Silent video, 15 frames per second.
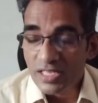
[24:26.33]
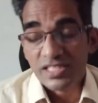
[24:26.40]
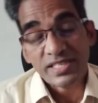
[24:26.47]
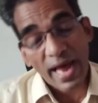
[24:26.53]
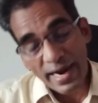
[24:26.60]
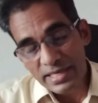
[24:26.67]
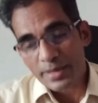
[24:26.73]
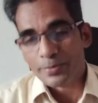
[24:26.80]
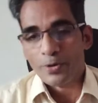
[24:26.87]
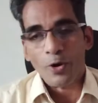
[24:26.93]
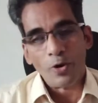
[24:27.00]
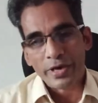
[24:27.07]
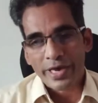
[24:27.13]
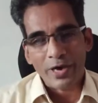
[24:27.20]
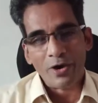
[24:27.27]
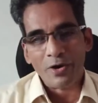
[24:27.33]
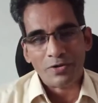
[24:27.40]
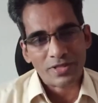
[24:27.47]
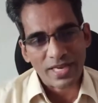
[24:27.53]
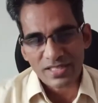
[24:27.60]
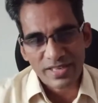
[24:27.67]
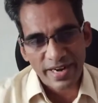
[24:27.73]
Startup. Okay. Oh,
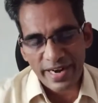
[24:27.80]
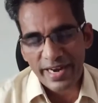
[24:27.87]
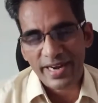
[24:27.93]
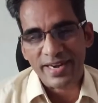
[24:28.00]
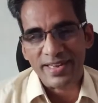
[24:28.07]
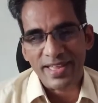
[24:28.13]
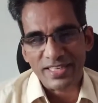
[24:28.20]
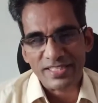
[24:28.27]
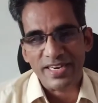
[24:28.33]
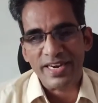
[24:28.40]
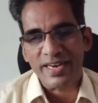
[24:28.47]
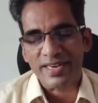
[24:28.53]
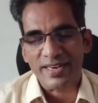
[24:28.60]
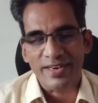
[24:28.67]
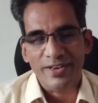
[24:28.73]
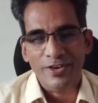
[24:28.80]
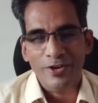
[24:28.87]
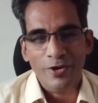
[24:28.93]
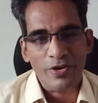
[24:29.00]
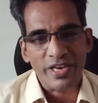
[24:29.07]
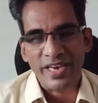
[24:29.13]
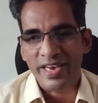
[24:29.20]
that's great. That's great.
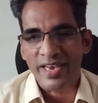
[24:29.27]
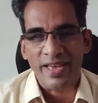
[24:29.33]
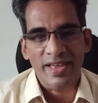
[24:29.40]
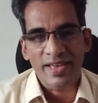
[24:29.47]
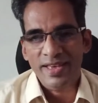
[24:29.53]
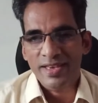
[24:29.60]
Okay.